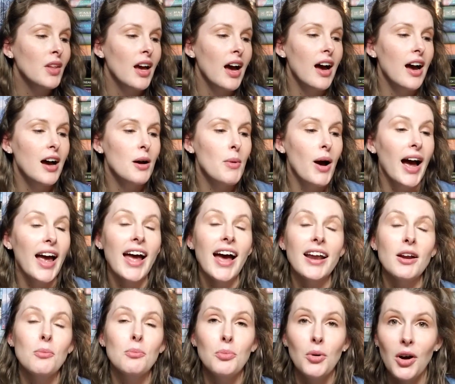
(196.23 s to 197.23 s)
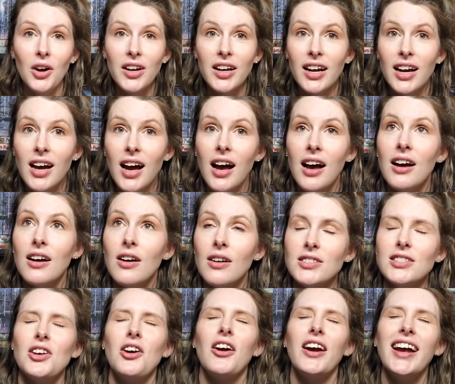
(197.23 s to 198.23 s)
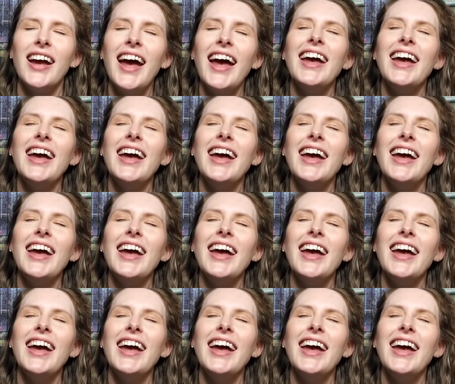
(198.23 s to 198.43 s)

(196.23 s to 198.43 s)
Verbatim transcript: Um, I had a book, uh, sorry,